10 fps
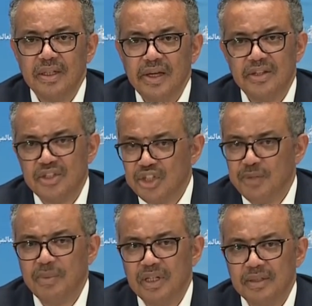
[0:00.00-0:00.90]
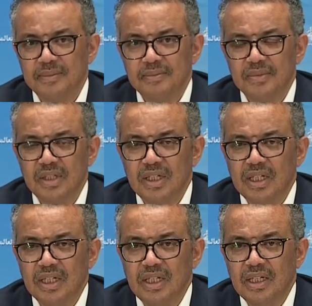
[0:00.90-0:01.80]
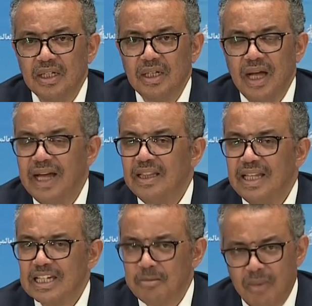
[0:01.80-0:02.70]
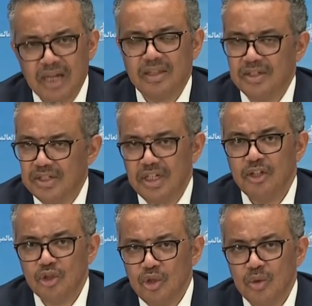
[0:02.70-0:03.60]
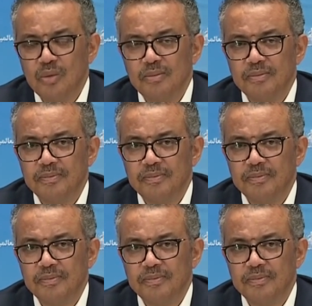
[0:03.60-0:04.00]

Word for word: it's cheaper and the smartest thing to do.